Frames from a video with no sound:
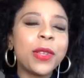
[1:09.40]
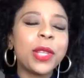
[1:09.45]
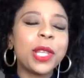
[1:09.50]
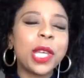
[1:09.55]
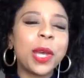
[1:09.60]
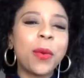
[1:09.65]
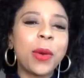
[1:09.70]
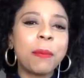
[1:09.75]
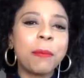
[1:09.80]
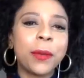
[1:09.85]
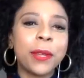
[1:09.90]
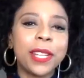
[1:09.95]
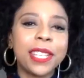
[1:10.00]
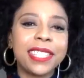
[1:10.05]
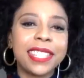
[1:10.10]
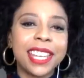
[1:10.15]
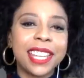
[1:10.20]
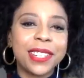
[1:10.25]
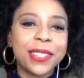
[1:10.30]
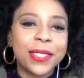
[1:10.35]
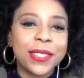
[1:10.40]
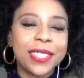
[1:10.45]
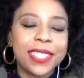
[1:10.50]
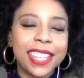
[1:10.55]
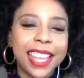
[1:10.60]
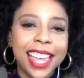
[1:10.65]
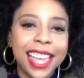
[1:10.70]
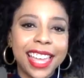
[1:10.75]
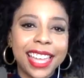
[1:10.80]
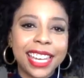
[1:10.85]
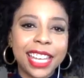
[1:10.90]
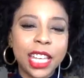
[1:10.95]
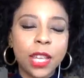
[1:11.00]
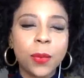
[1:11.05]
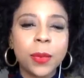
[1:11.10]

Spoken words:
if you look at what Bernie Sanders said,